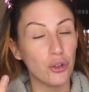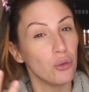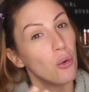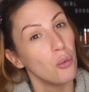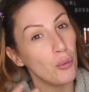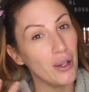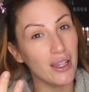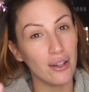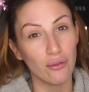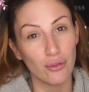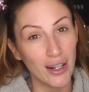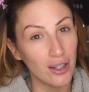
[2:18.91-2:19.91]
to
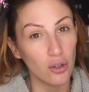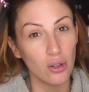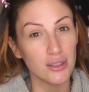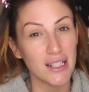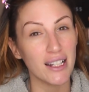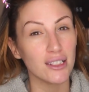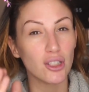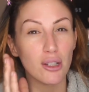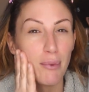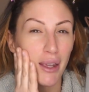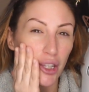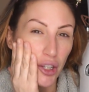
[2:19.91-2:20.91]
weaken wrinkles and it's going
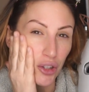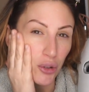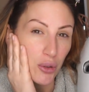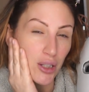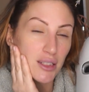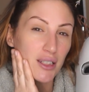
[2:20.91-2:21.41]
to make your